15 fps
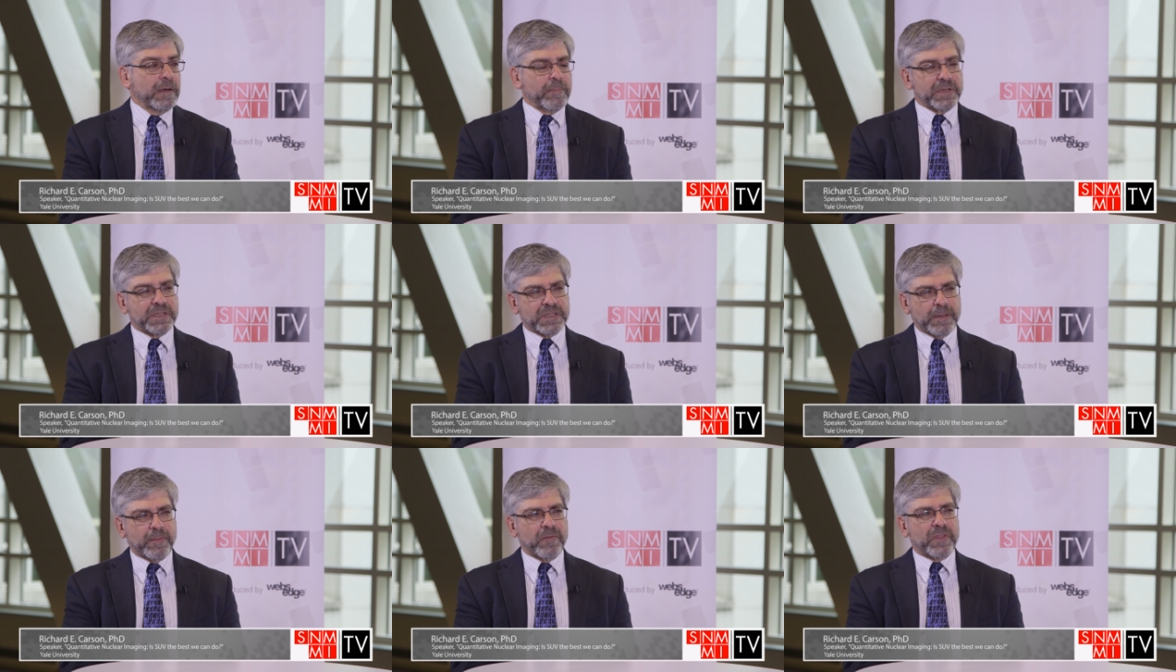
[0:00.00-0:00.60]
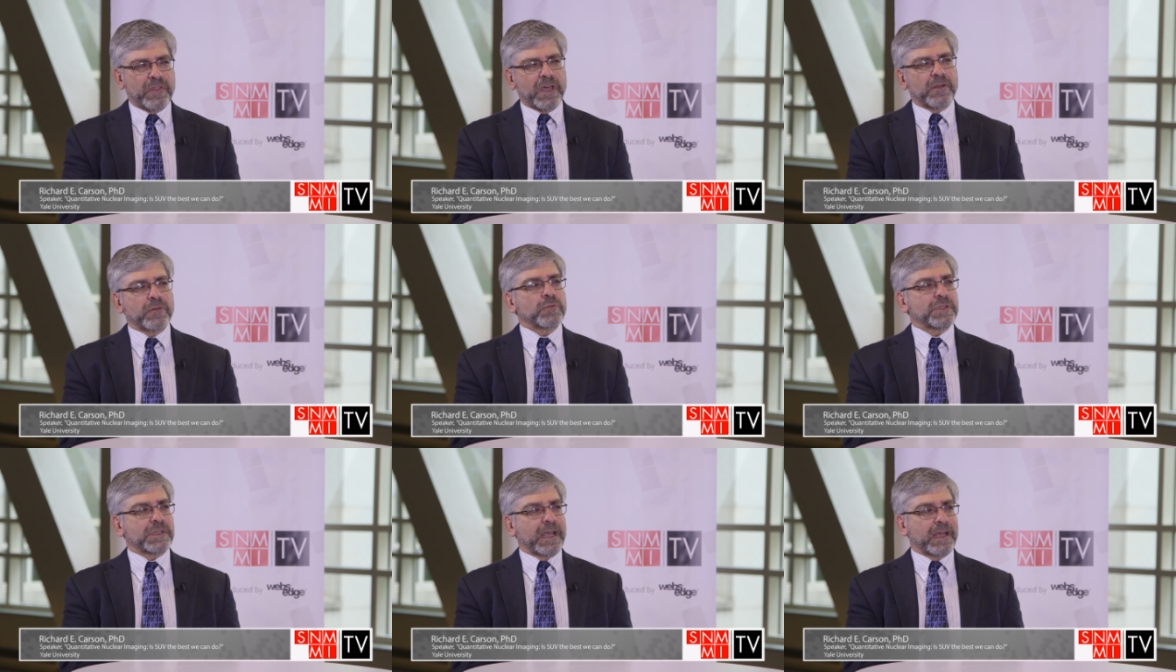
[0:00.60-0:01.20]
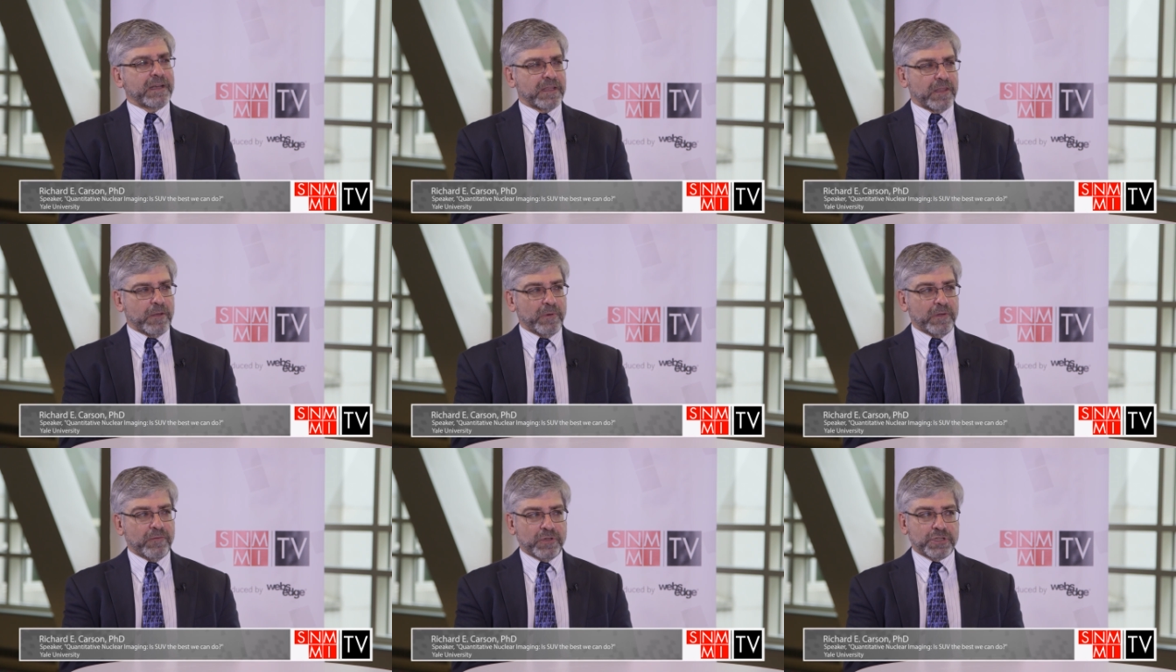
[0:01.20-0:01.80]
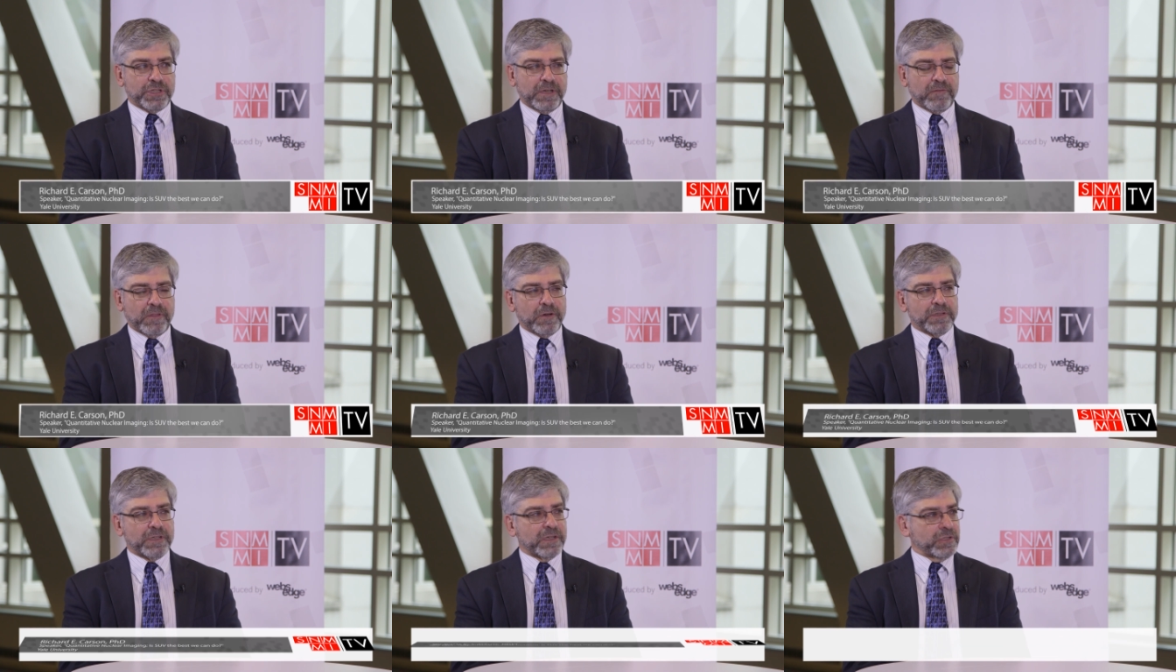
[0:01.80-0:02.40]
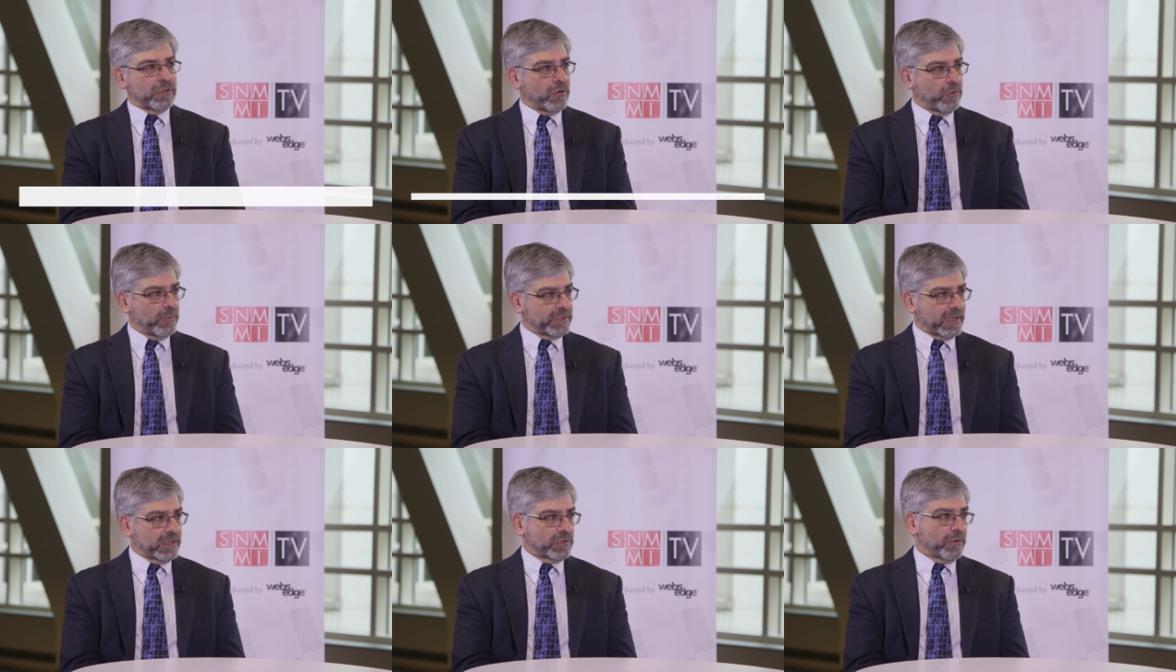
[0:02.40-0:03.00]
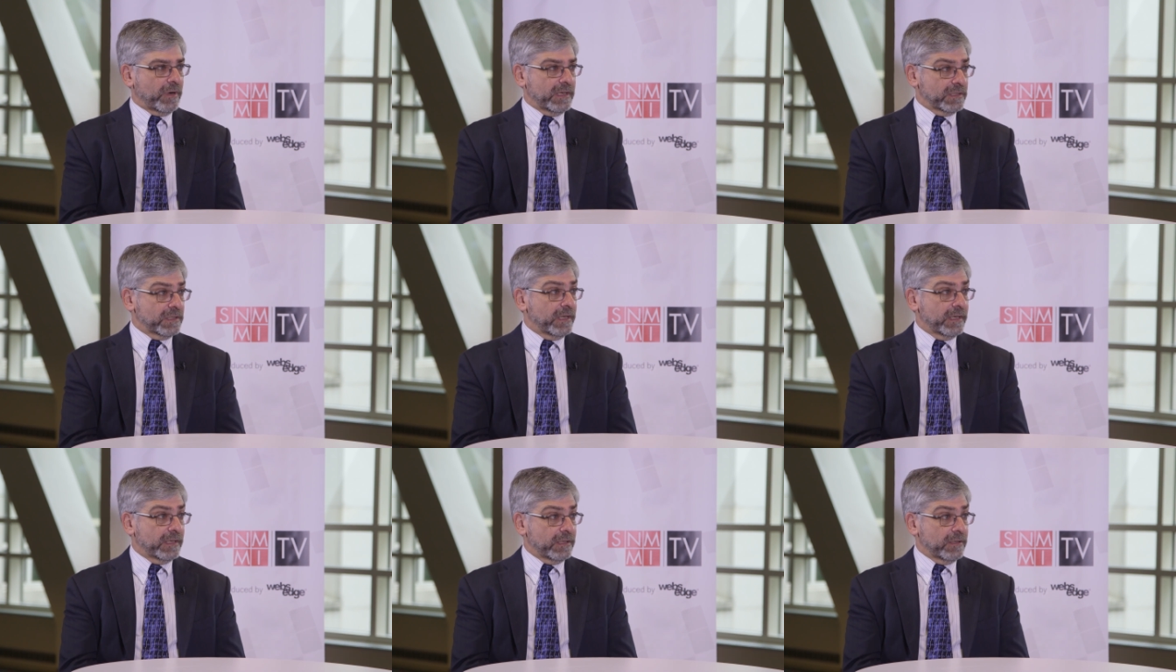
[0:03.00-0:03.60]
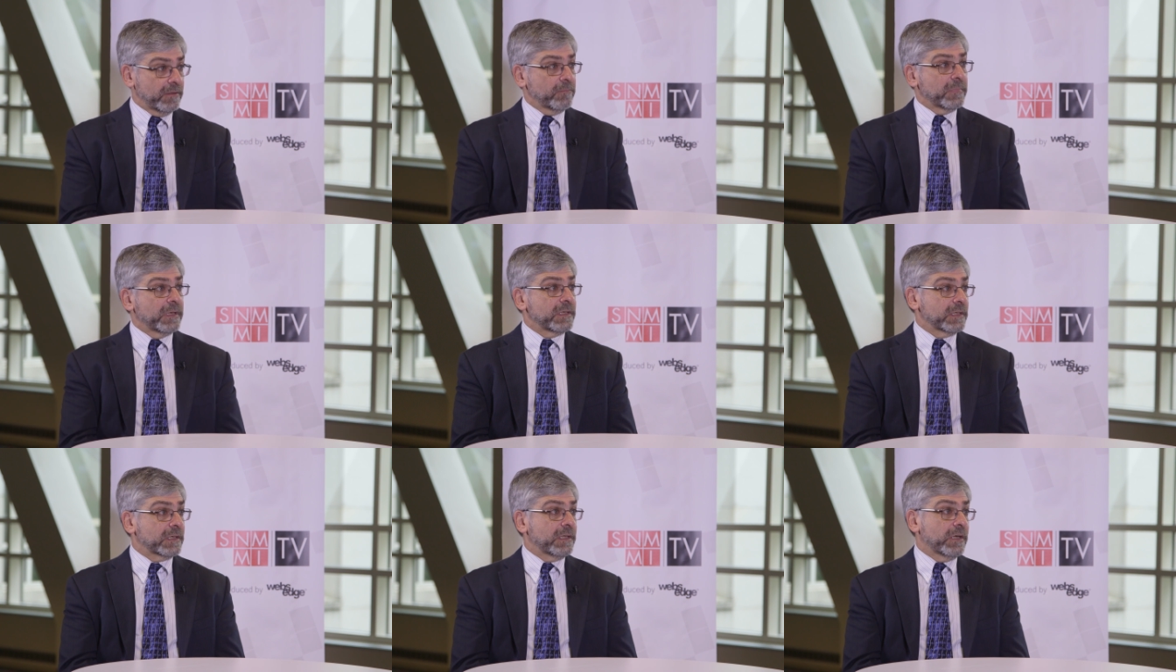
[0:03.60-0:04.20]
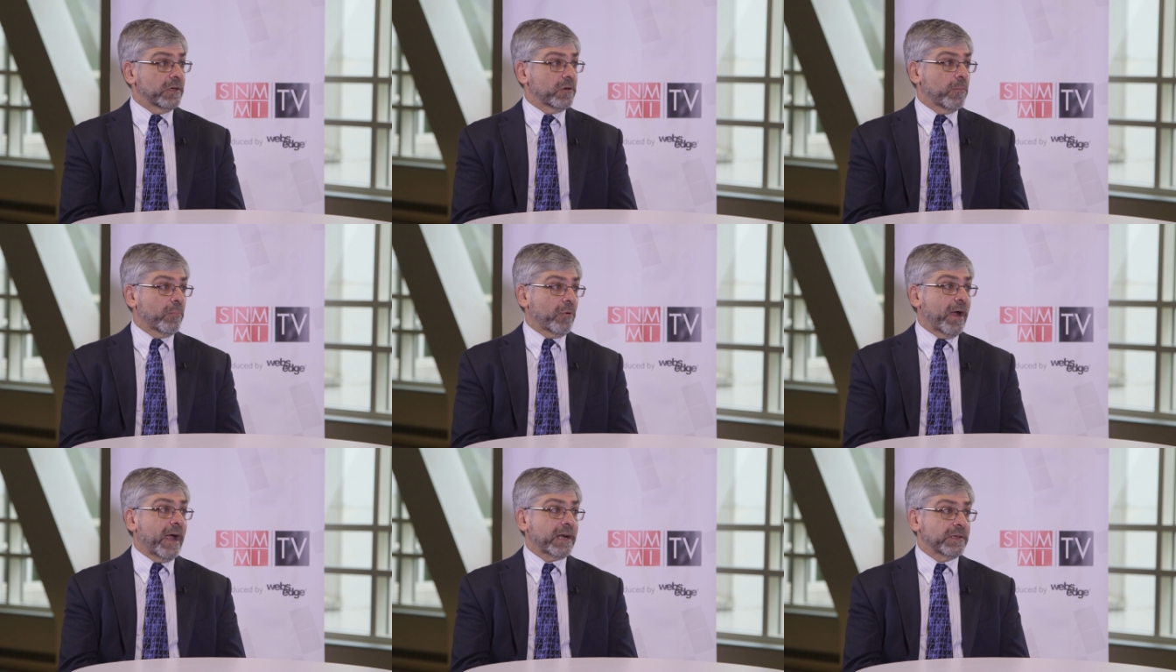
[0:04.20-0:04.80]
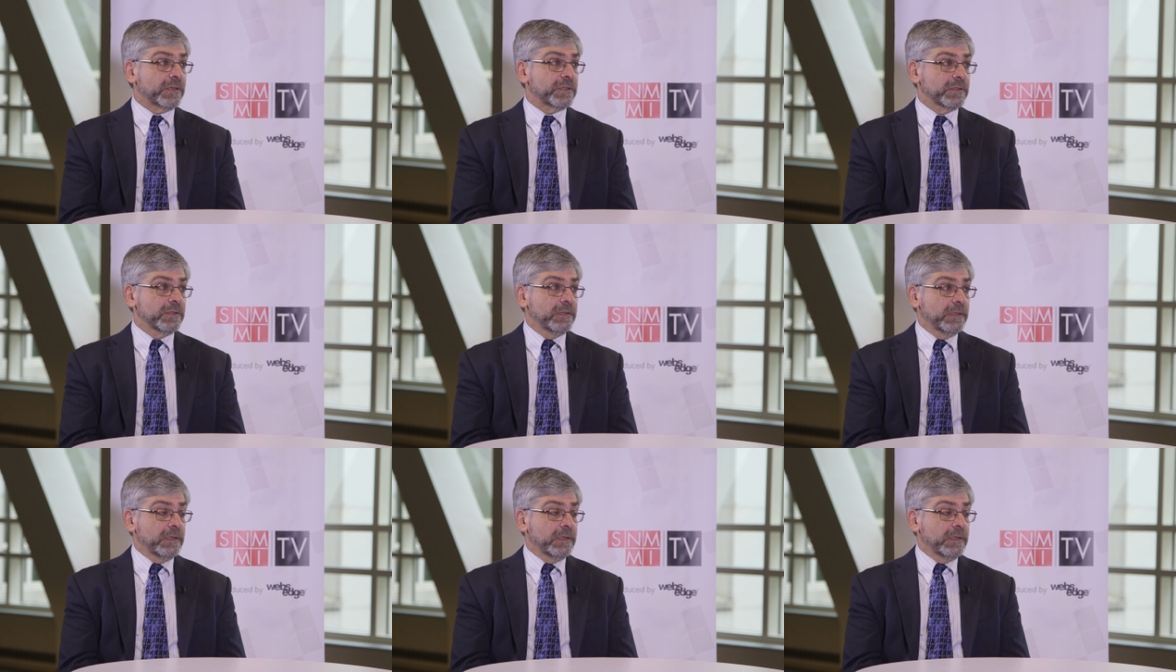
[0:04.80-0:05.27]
But some of the understanding that we've achieved there doesn't always get translated into clinical practice.